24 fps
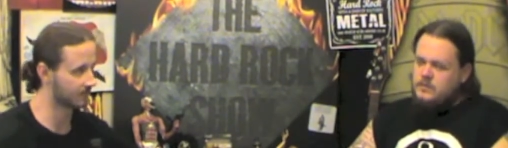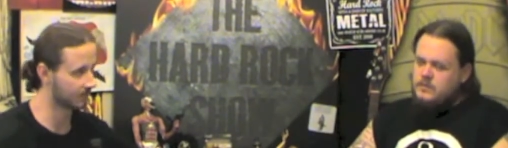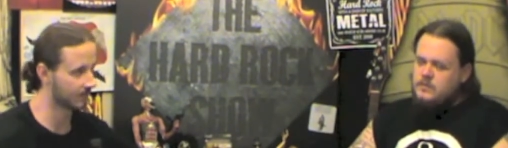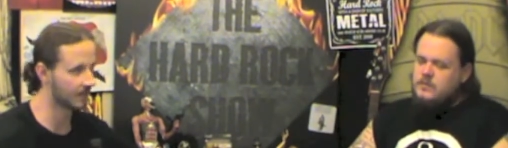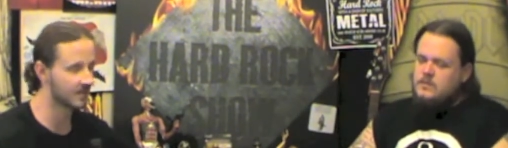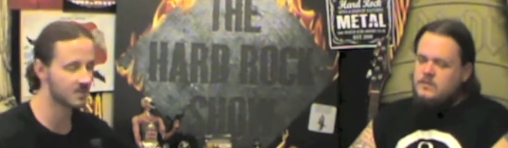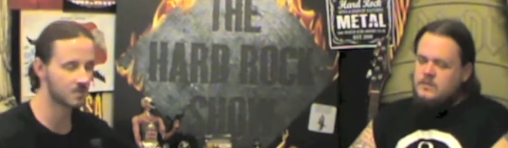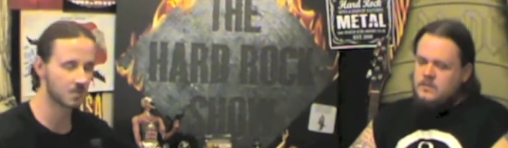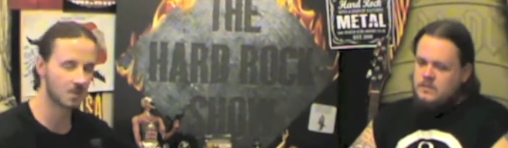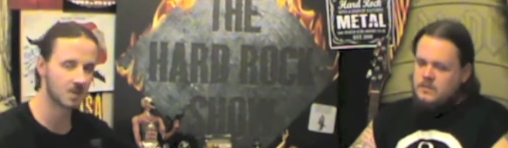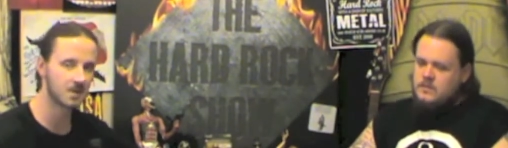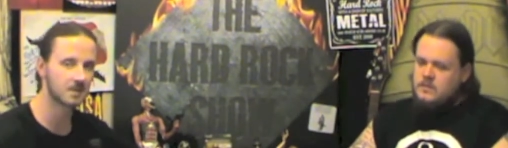
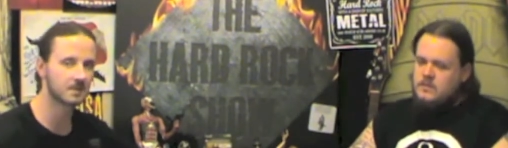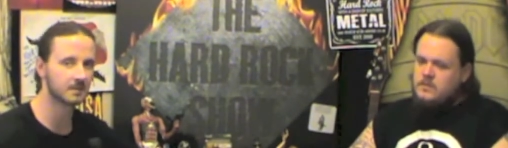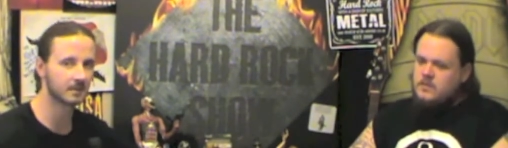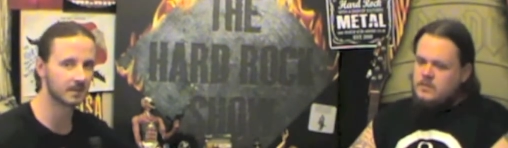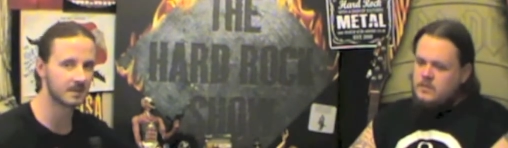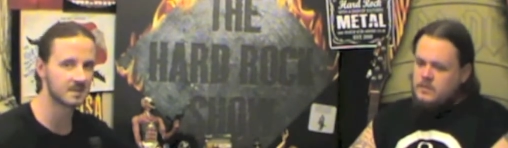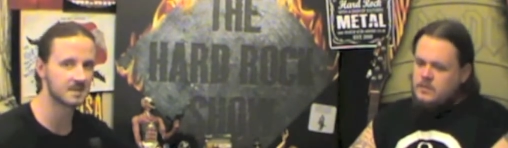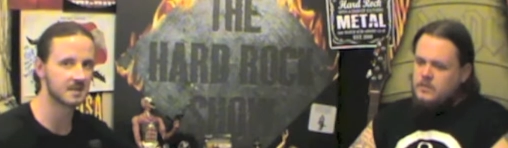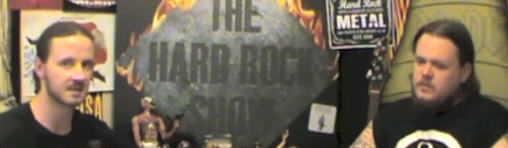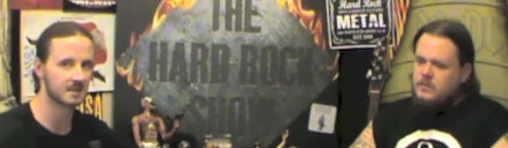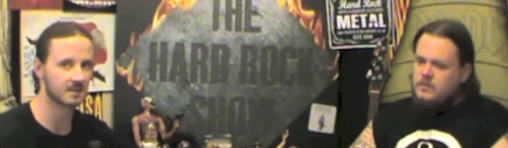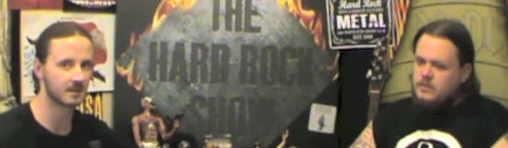Speaker 1: it's worth
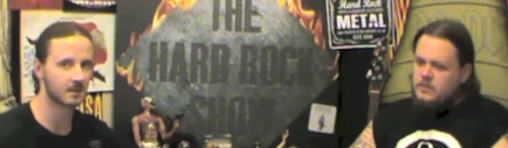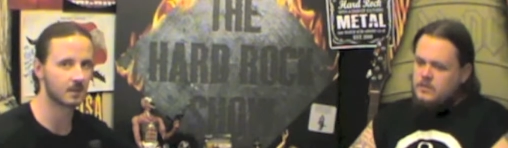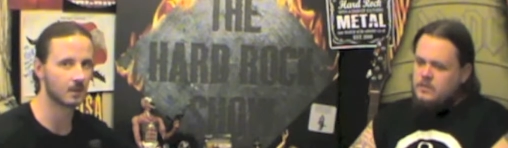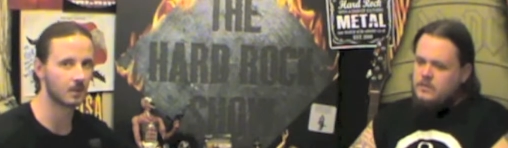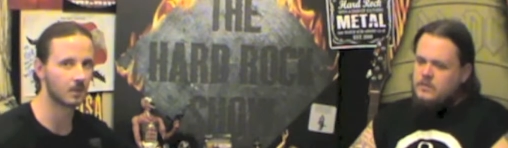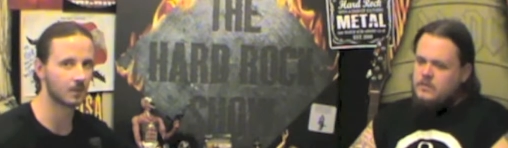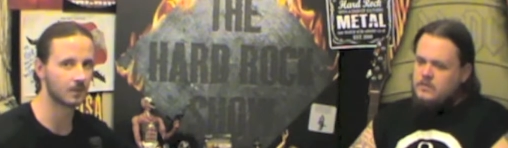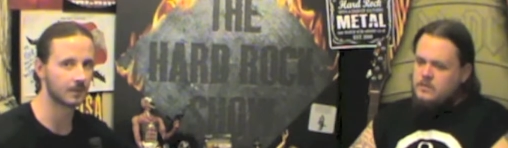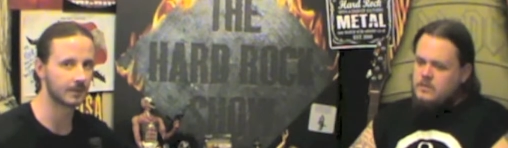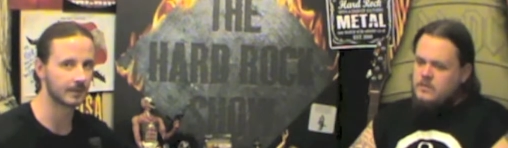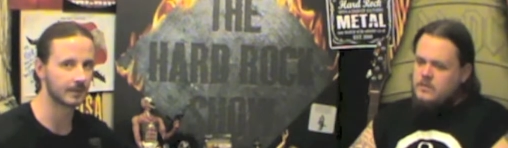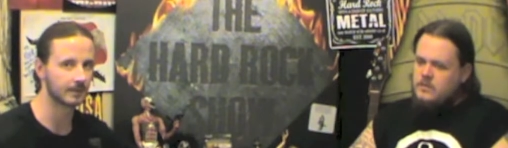listening to the
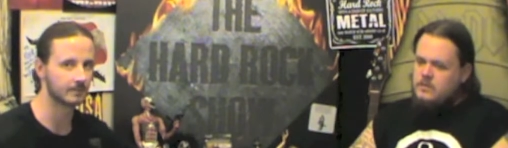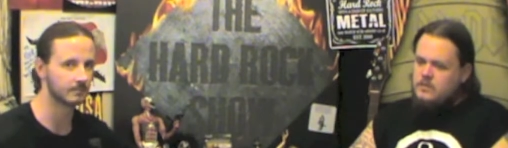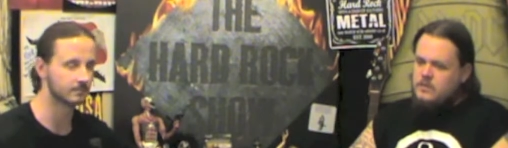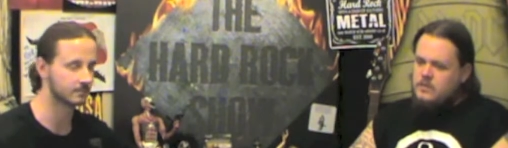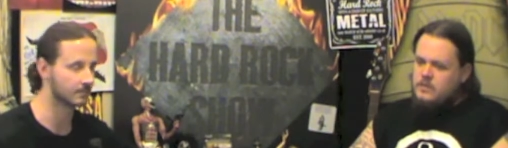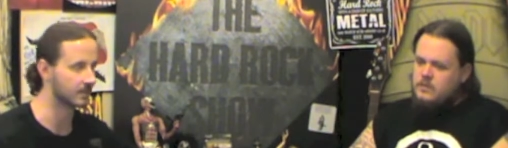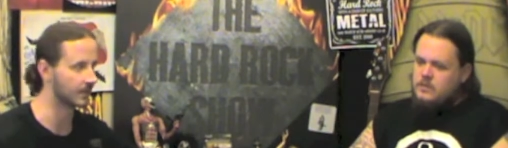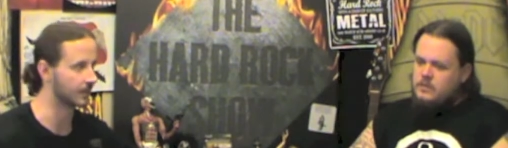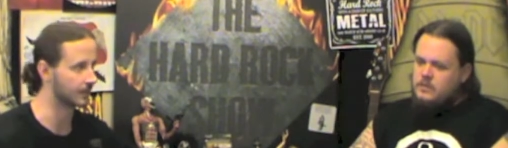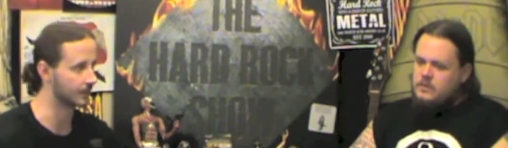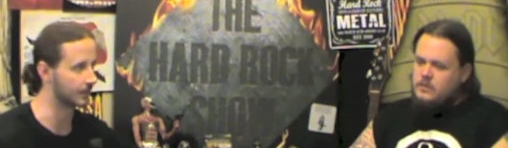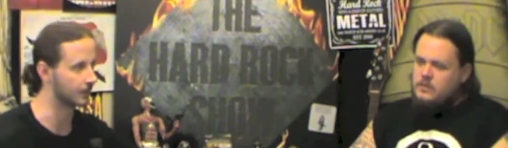whole thing
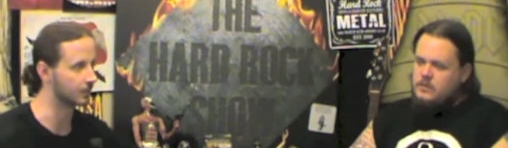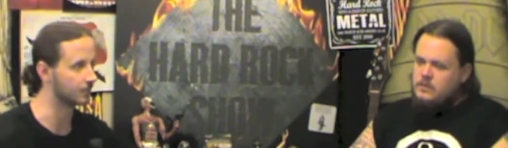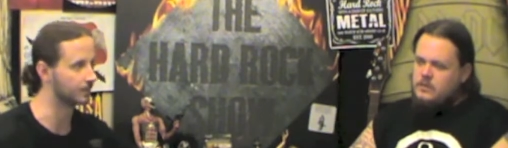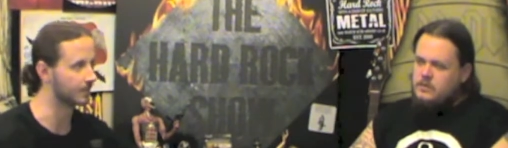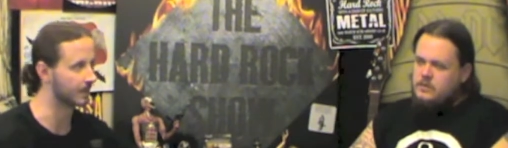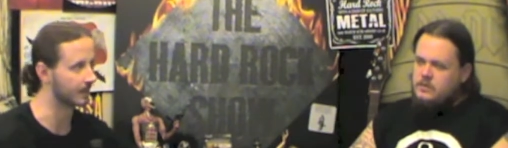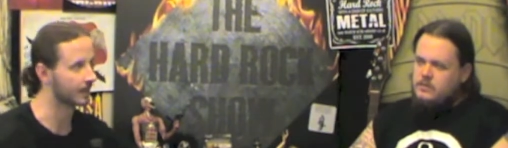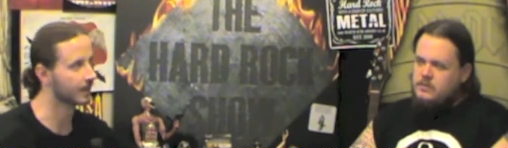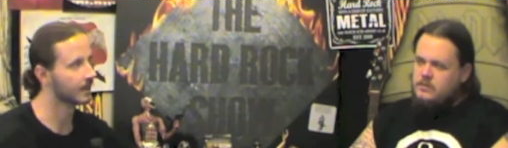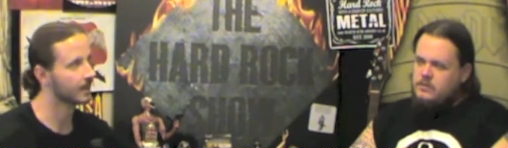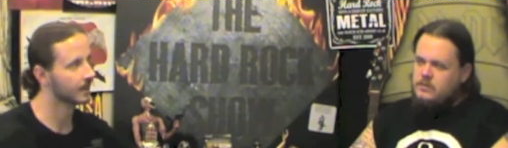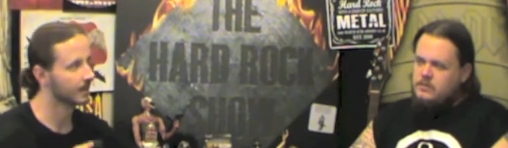through,
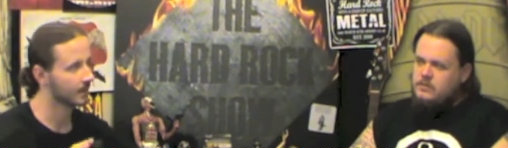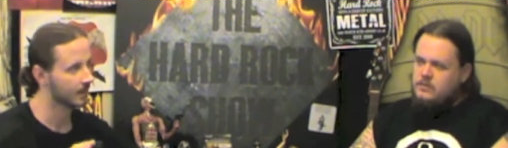but